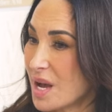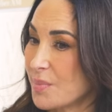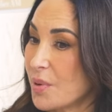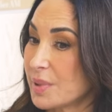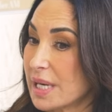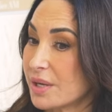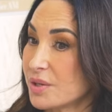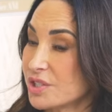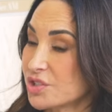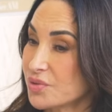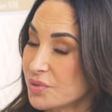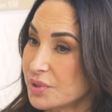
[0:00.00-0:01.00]
But when I could
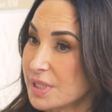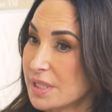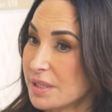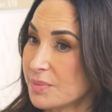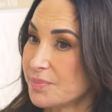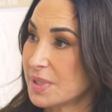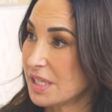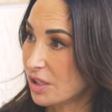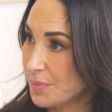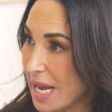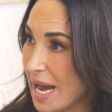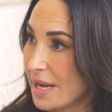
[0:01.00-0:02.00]
truly peel
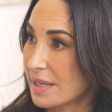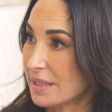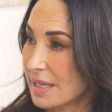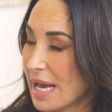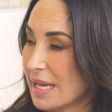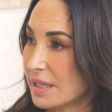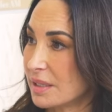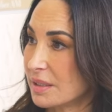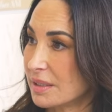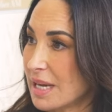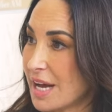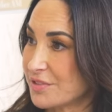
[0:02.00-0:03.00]
back and
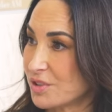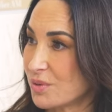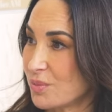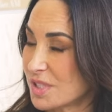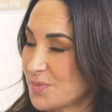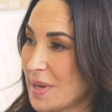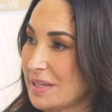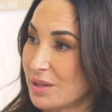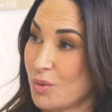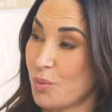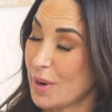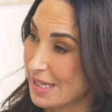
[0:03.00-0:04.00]
after
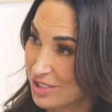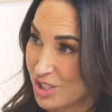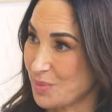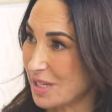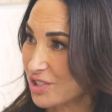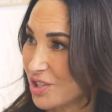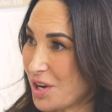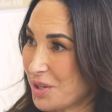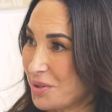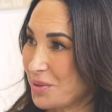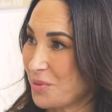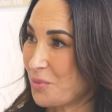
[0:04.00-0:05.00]
spending way too much
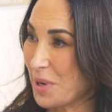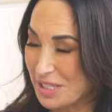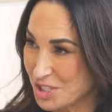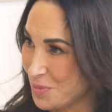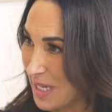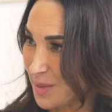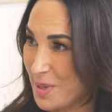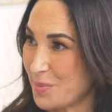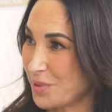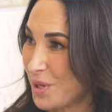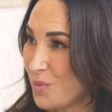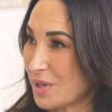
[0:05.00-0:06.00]
on way too many
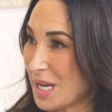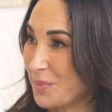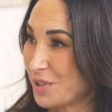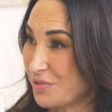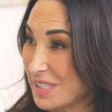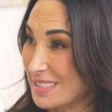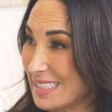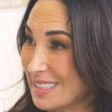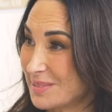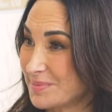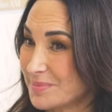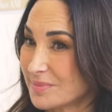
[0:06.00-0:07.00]
people that weren't able to fix
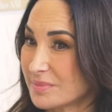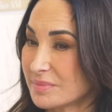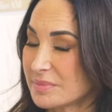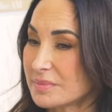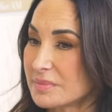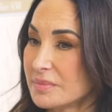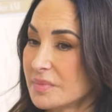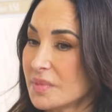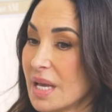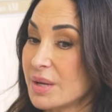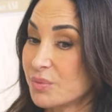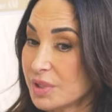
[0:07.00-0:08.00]
it,
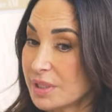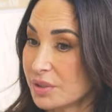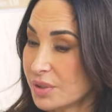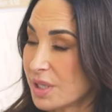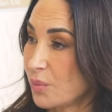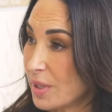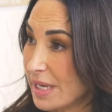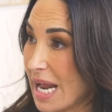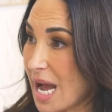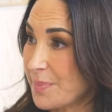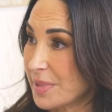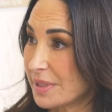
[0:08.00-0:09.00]
and really look at what had
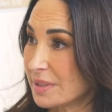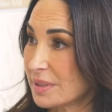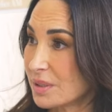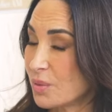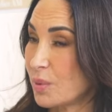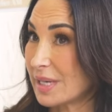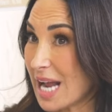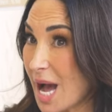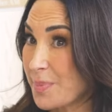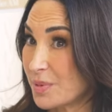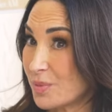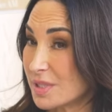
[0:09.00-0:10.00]
happened, what had
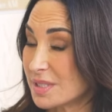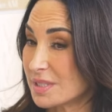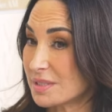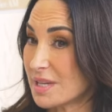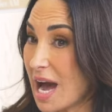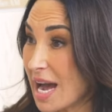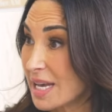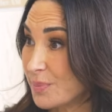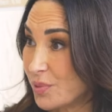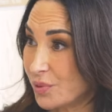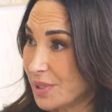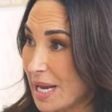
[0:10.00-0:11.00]
happened was I had
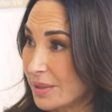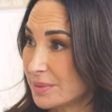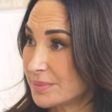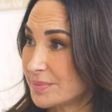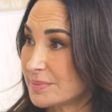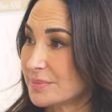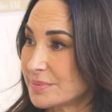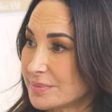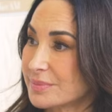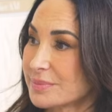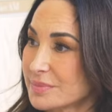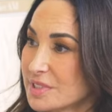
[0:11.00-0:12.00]
pulled out.
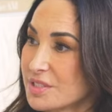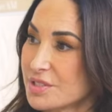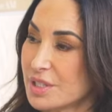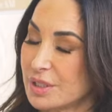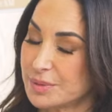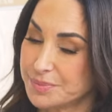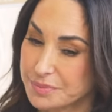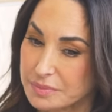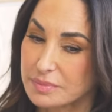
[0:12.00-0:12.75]
Mm. So